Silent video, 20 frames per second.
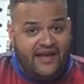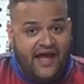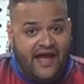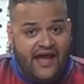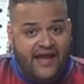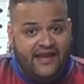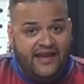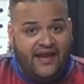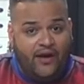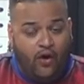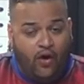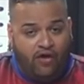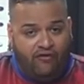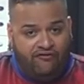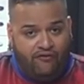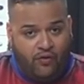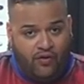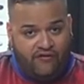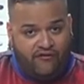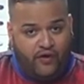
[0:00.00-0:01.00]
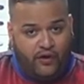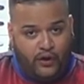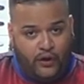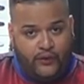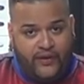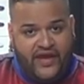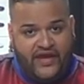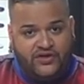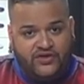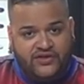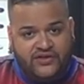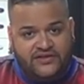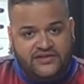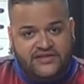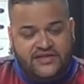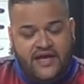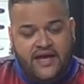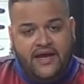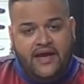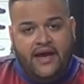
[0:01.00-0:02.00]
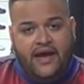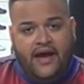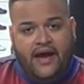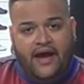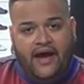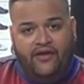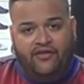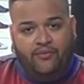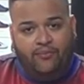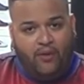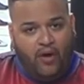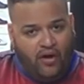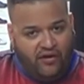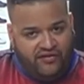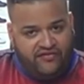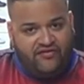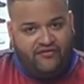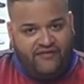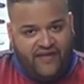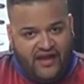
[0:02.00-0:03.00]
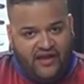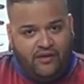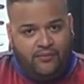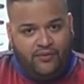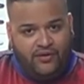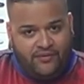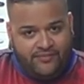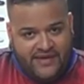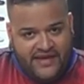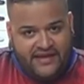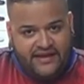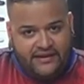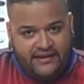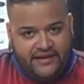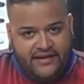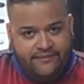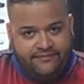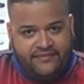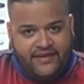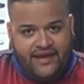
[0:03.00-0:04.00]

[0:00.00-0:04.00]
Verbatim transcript: at all four of our locations. the ball is available immediately.